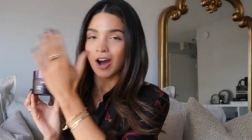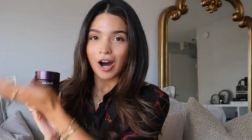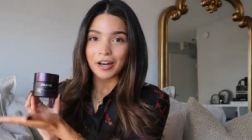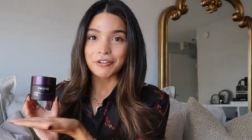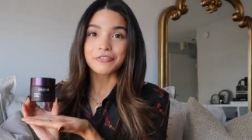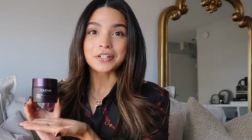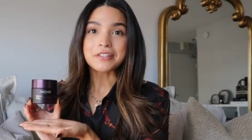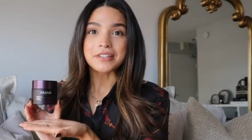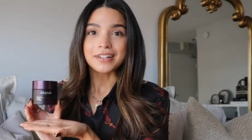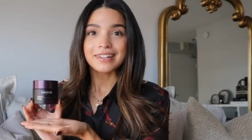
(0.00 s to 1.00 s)
on a
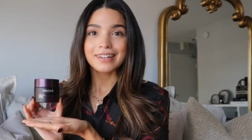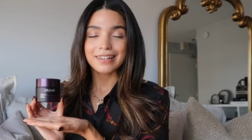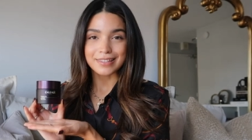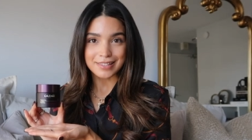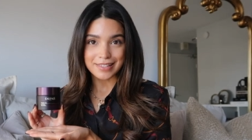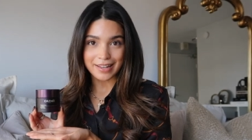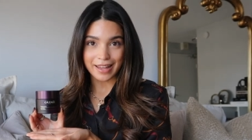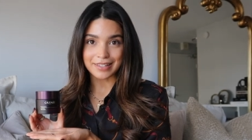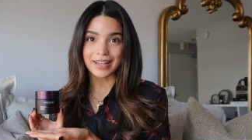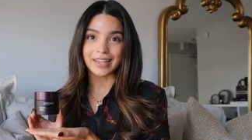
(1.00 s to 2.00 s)
first look, this is an
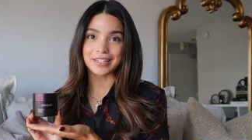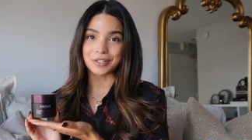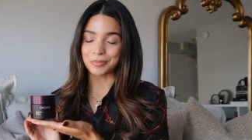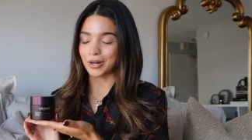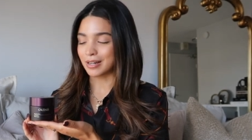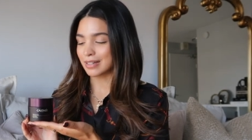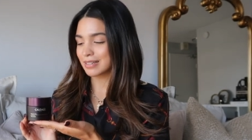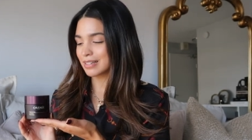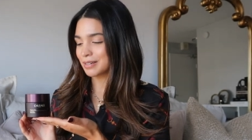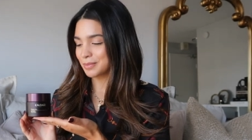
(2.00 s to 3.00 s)
anti-aging
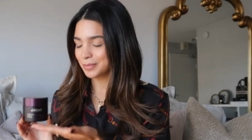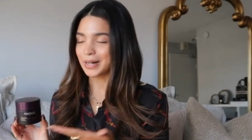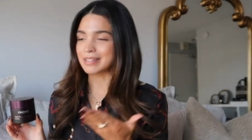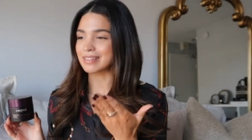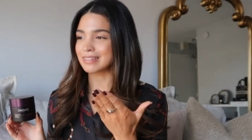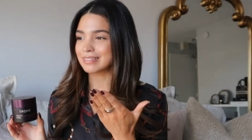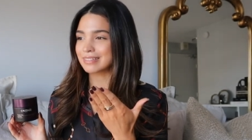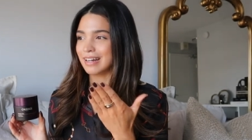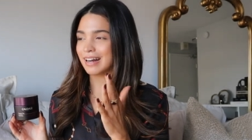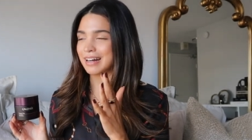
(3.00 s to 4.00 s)
product, but
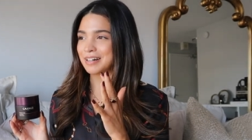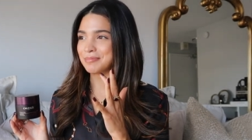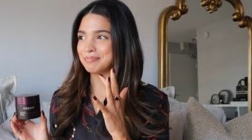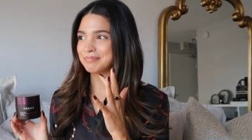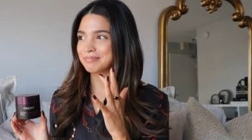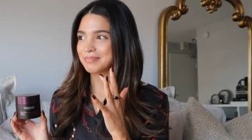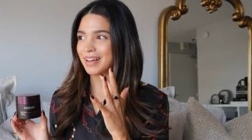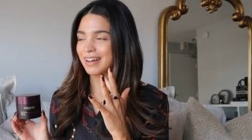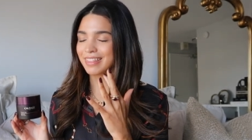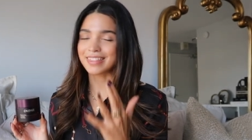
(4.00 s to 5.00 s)
um,
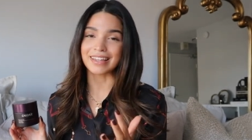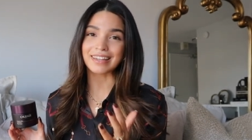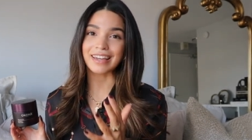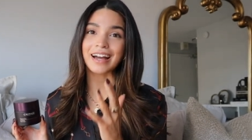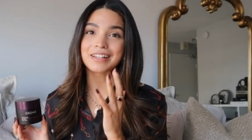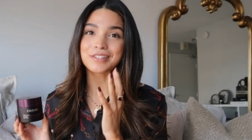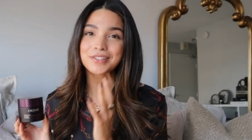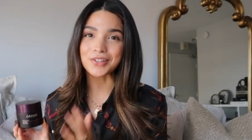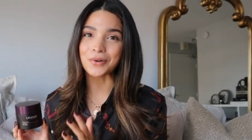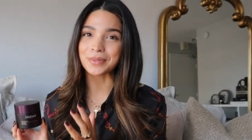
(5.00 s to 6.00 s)
I think it has
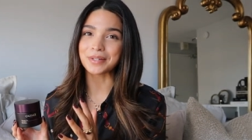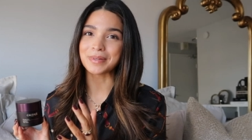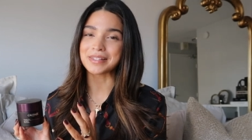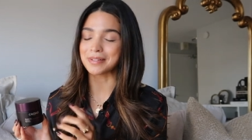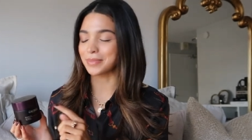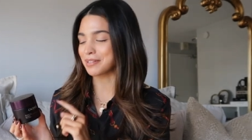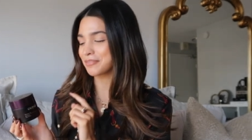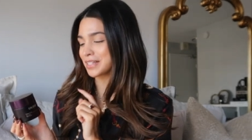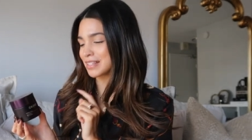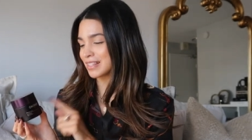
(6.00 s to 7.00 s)
so many amazing
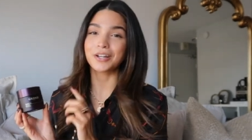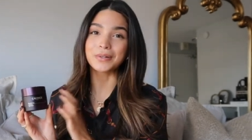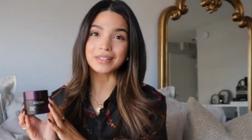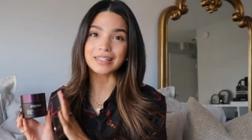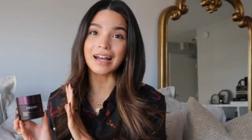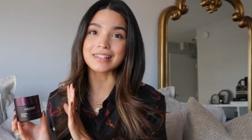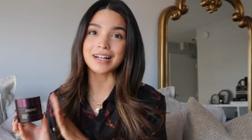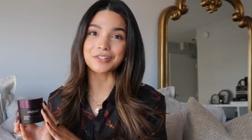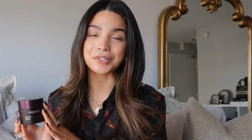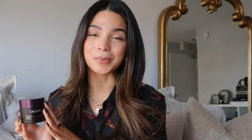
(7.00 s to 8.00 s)
benefits. Caudalie has
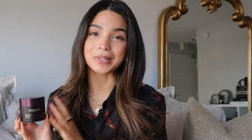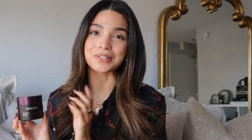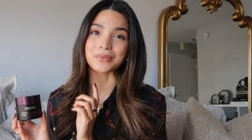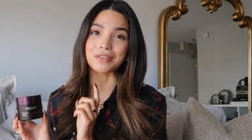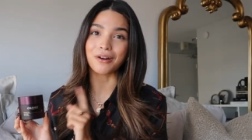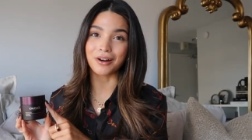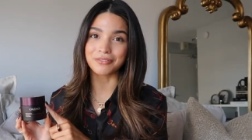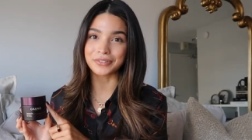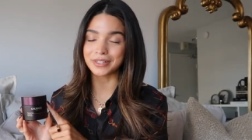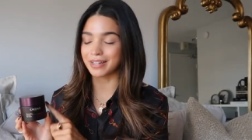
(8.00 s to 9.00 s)
actually worked with
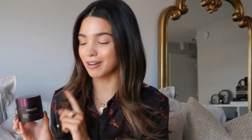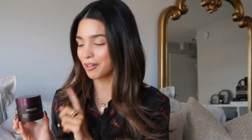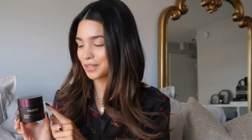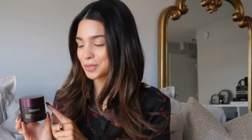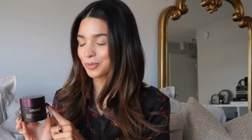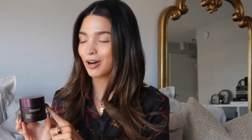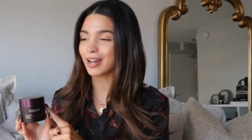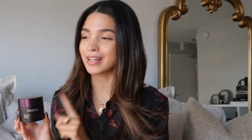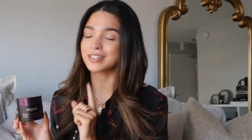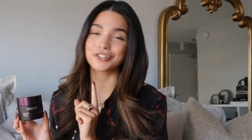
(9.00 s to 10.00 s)
Harvard on this
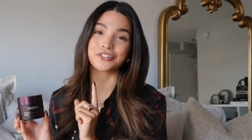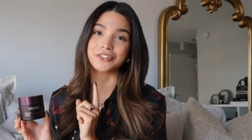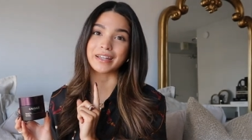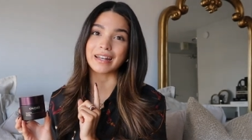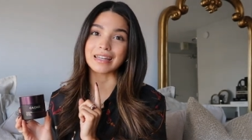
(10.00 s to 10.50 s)
product to create